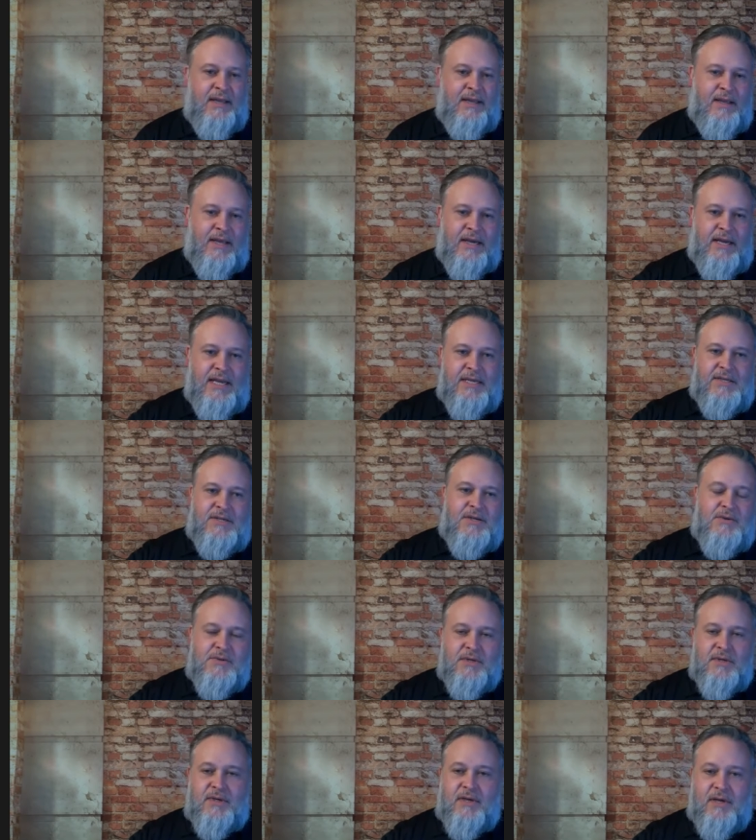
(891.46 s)
and each
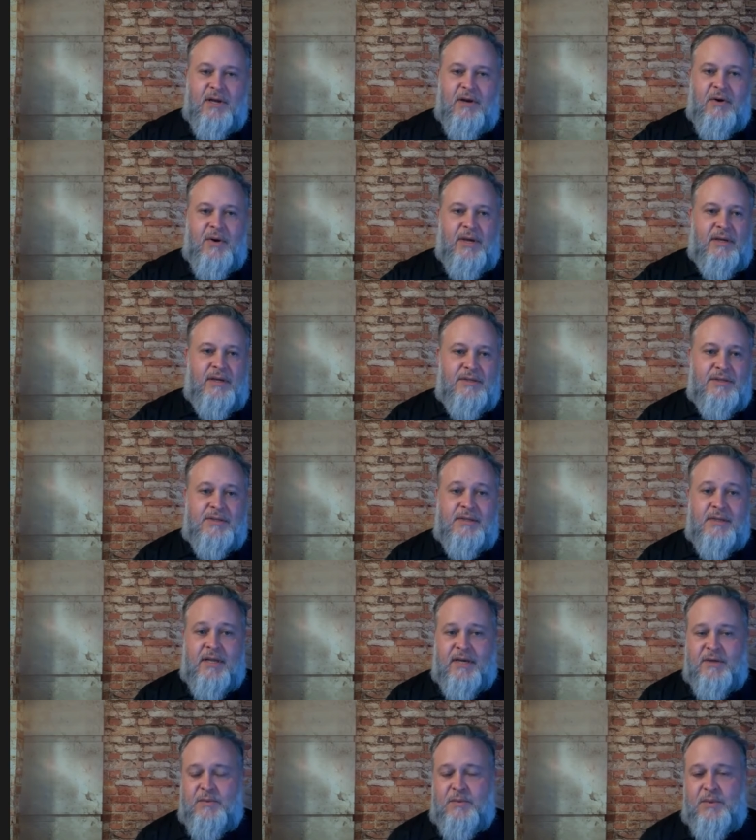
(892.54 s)
user can go in and
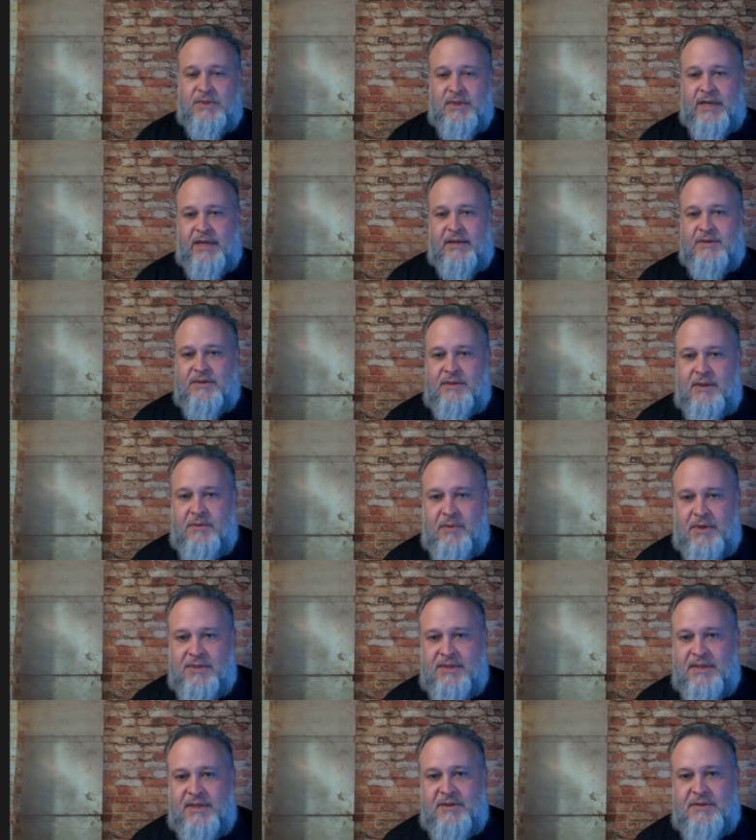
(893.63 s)
select which language they want
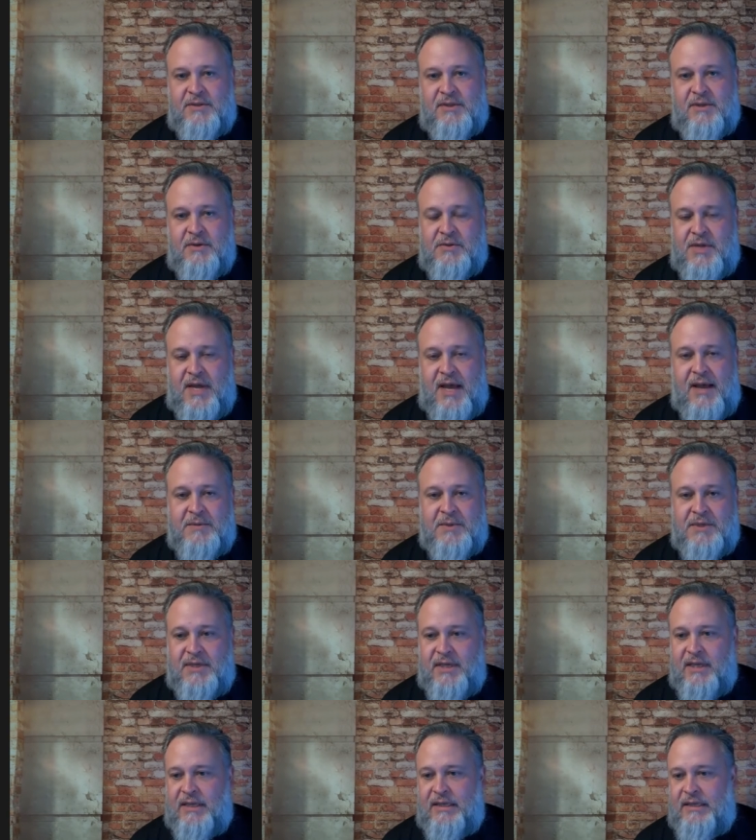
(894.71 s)
to see those closed
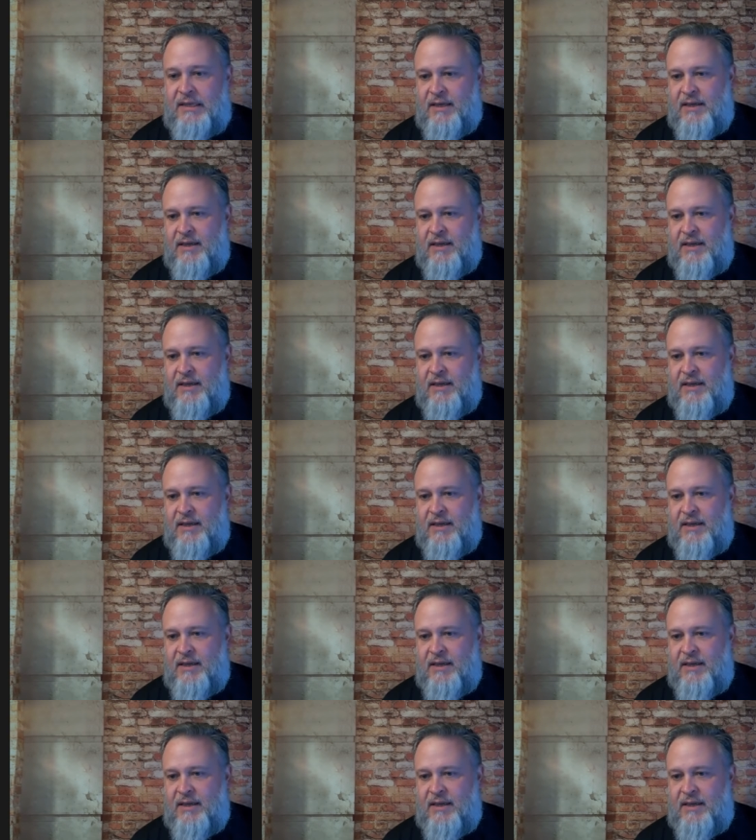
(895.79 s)
captioned in.